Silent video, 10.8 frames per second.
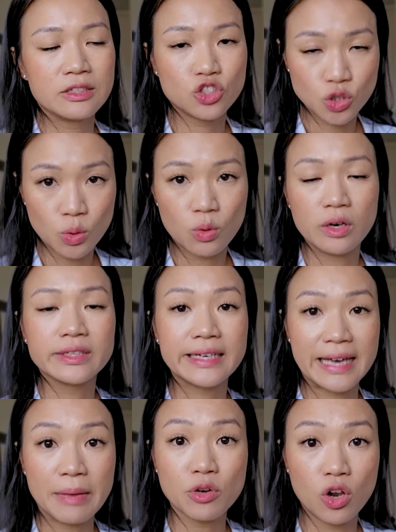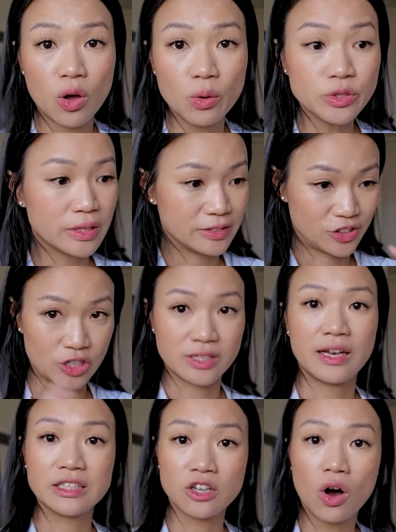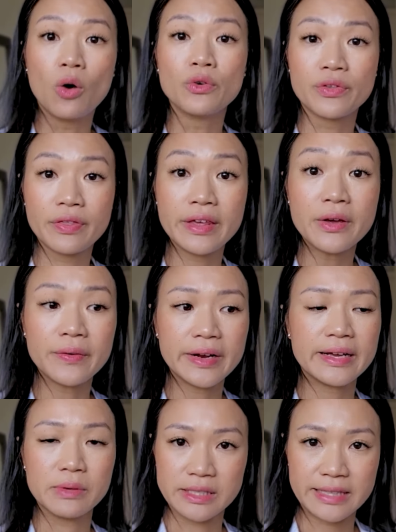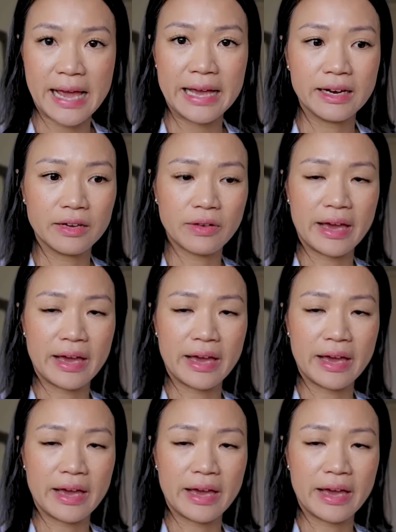sure, the gap closed, just like the old theory was saying,